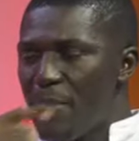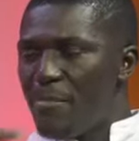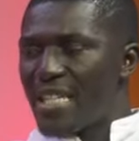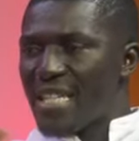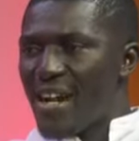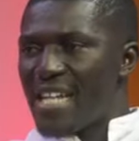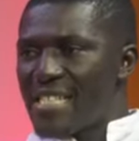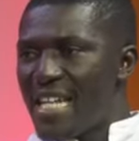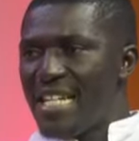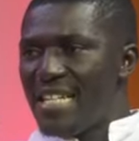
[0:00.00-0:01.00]
But there are
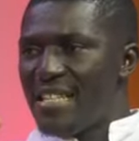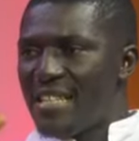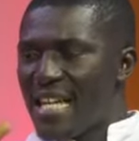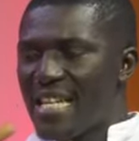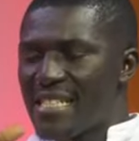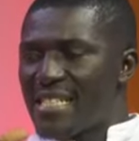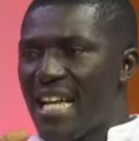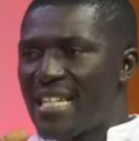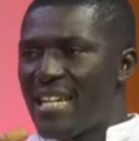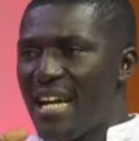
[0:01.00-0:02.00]
certain things
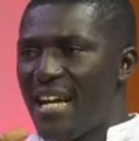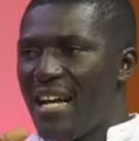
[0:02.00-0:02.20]
that